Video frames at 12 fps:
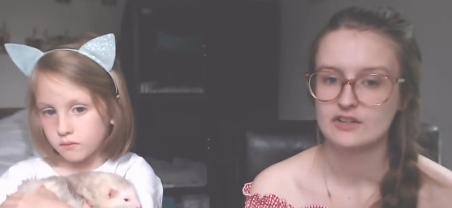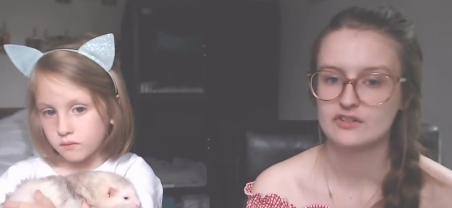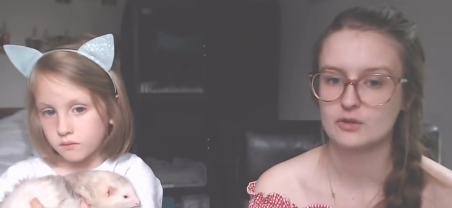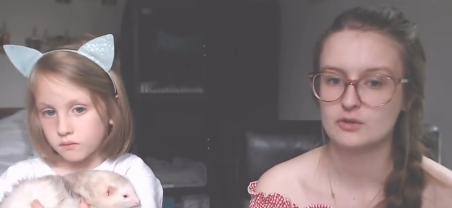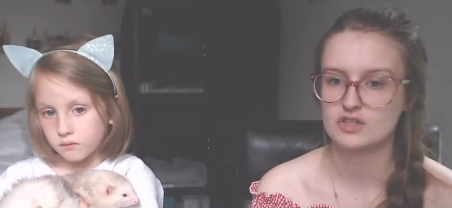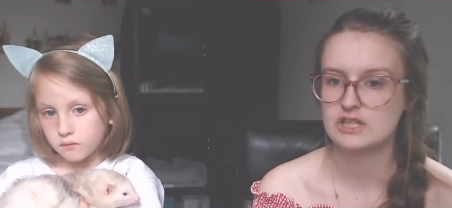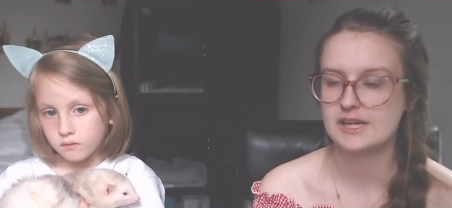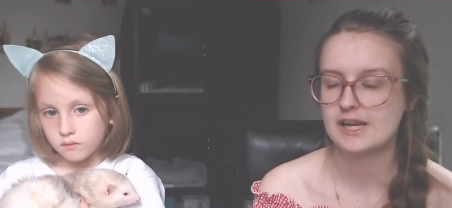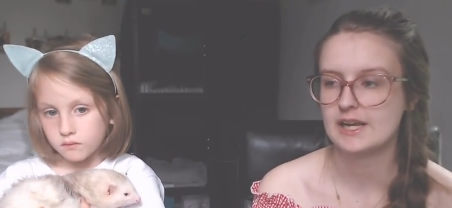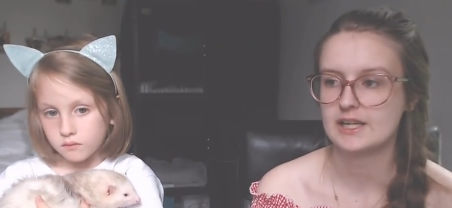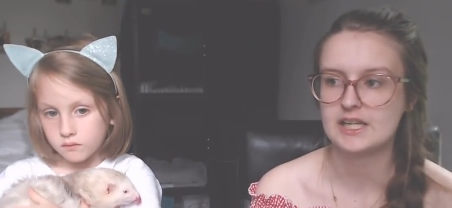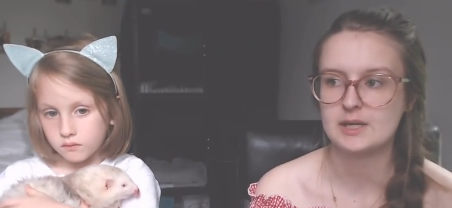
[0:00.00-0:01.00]
Speaker 1: so she
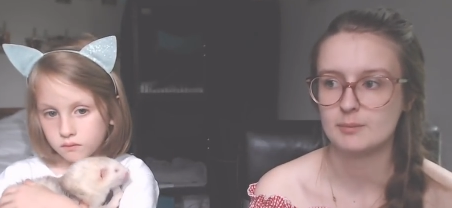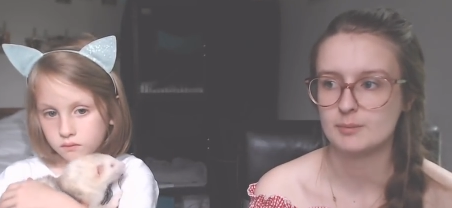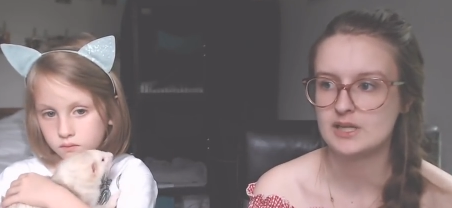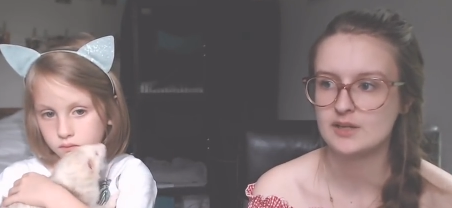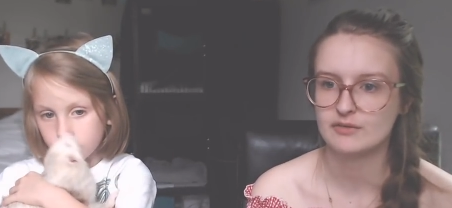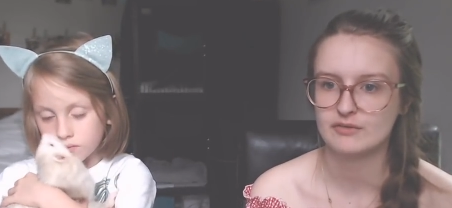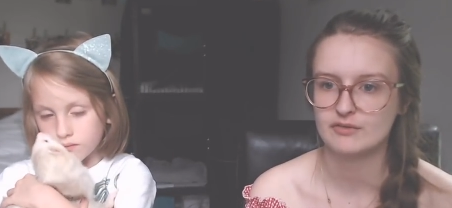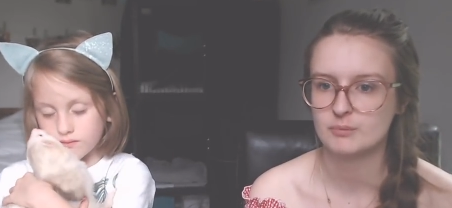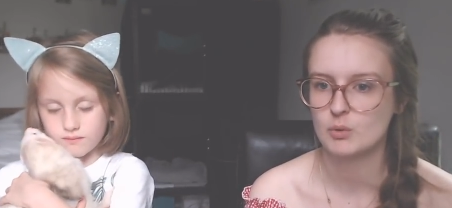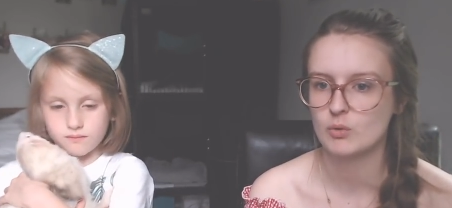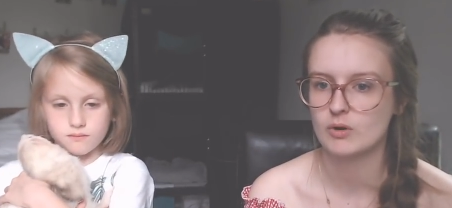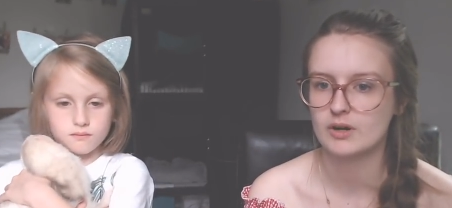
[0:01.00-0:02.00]
can't eat beef,
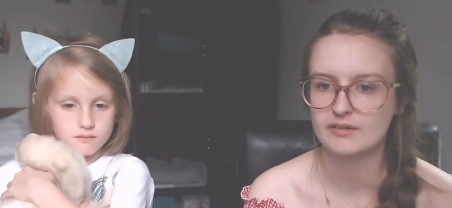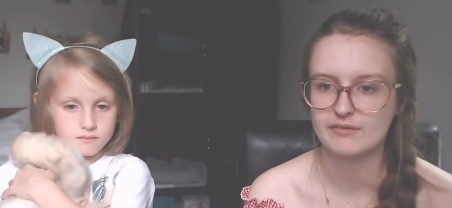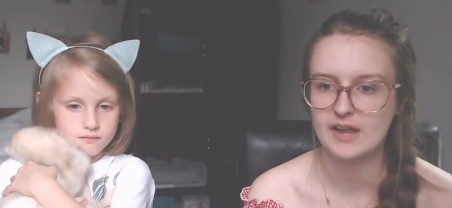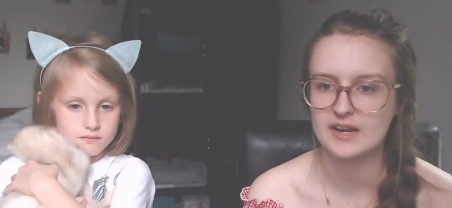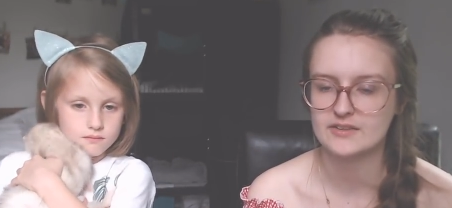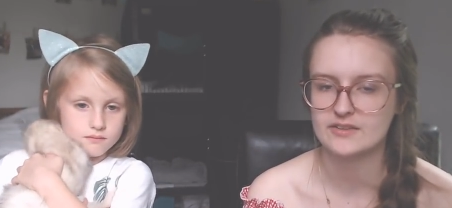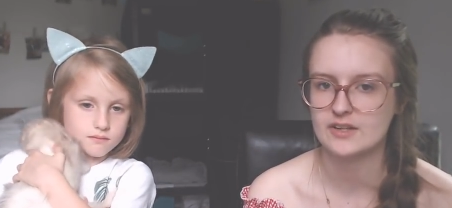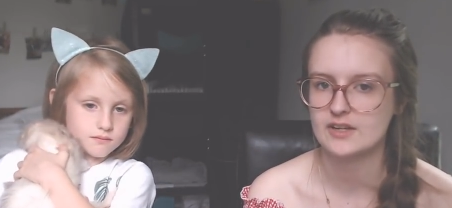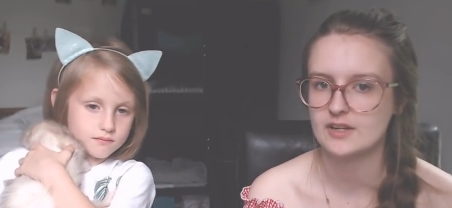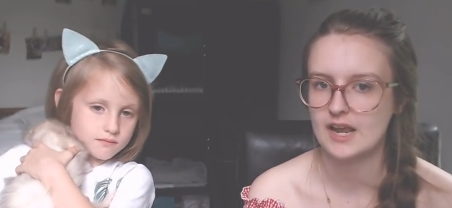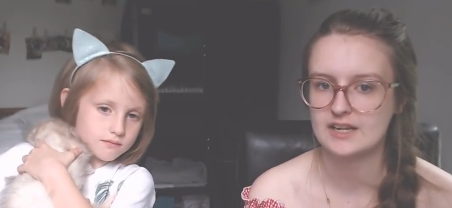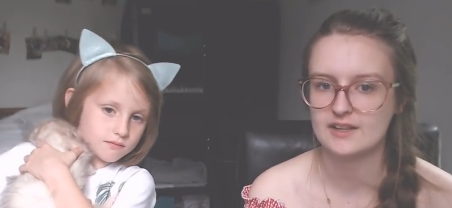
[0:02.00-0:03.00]
pork, venison,
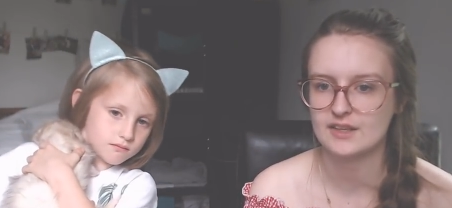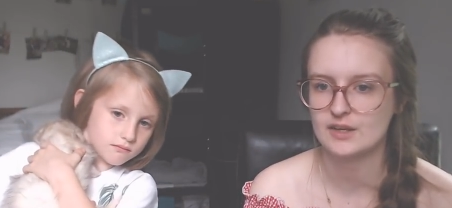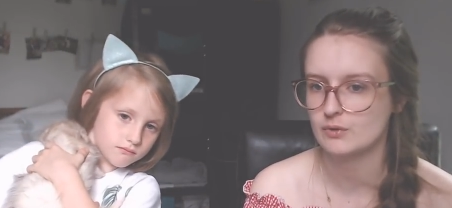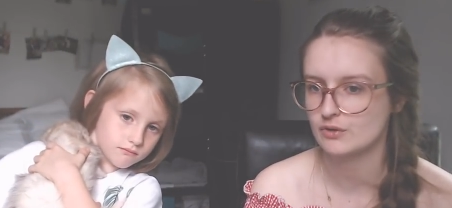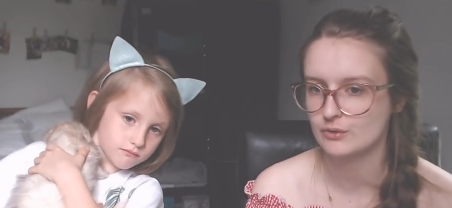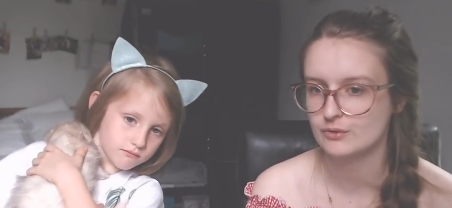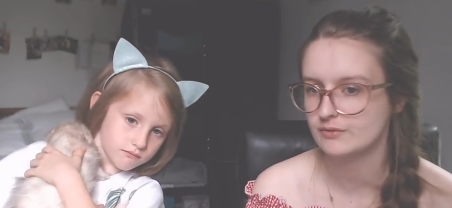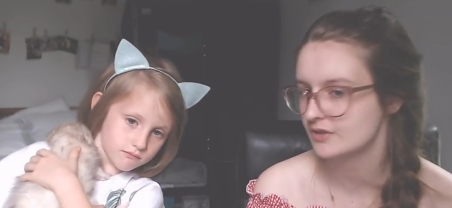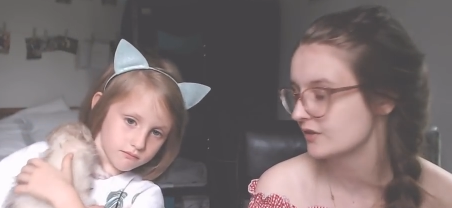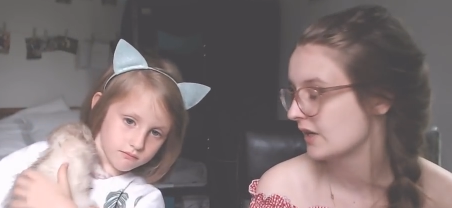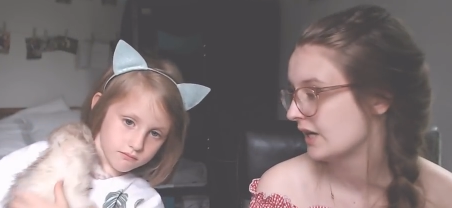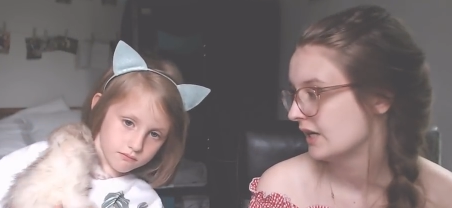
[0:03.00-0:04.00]
anything with hooves
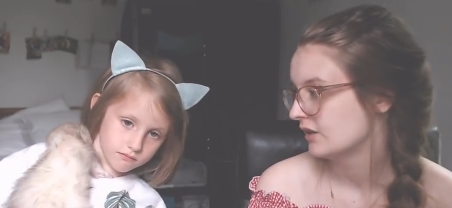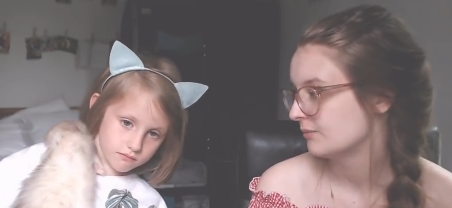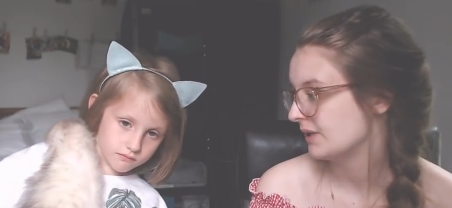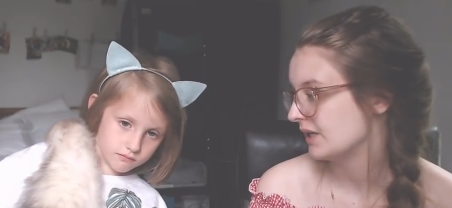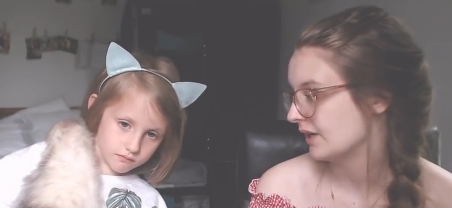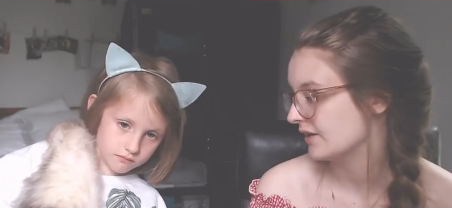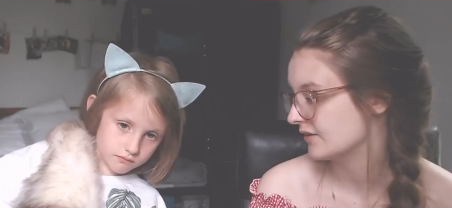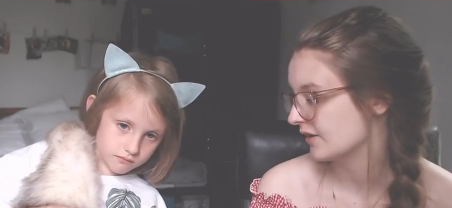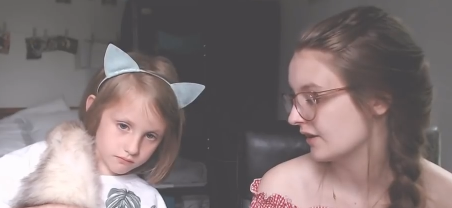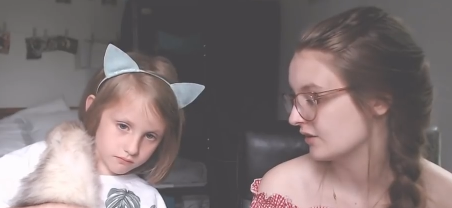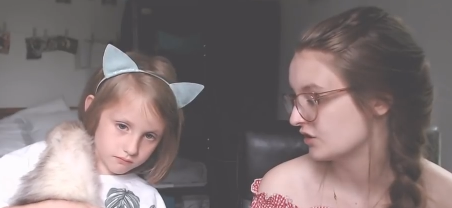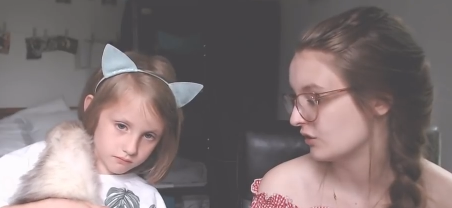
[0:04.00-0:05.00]
because uh,
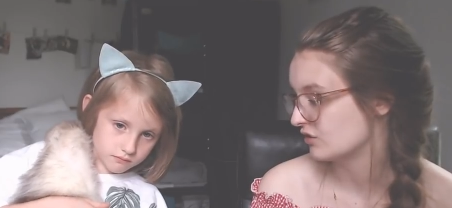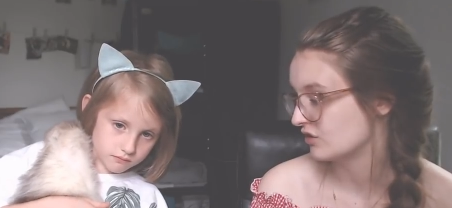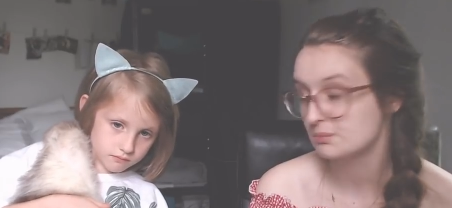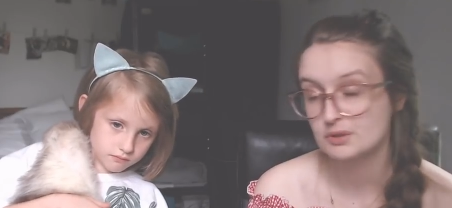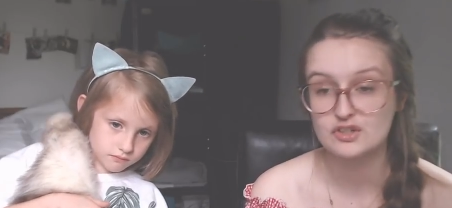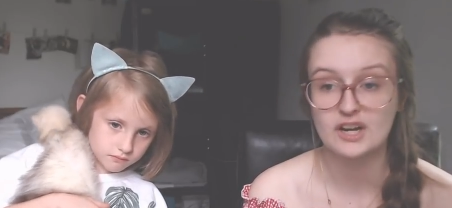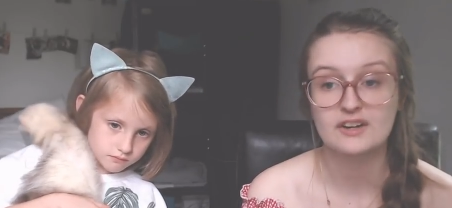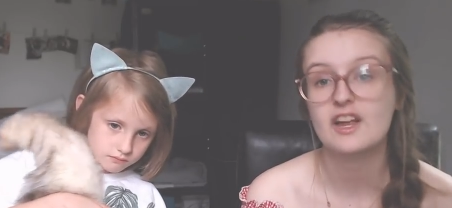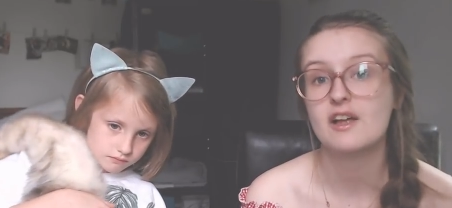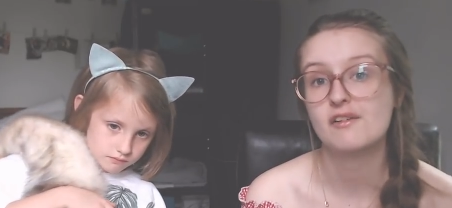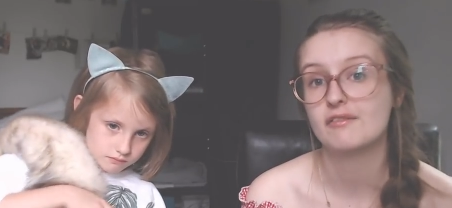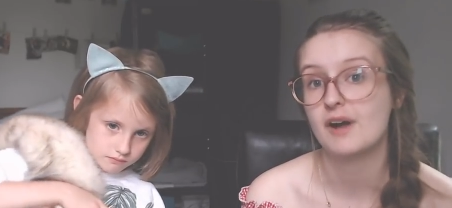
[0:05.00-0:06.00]
she'll just
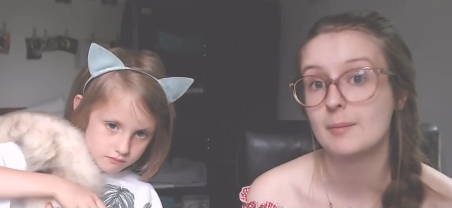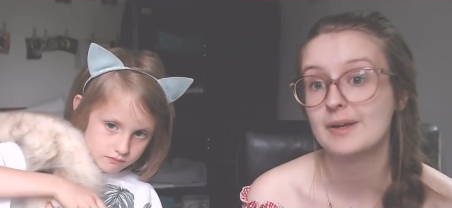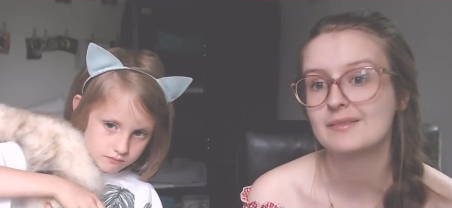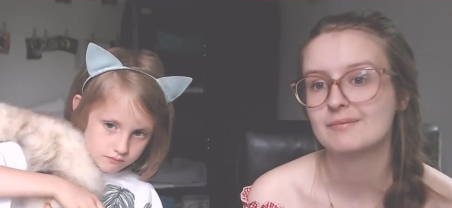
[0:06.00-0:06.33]
projectile vomit.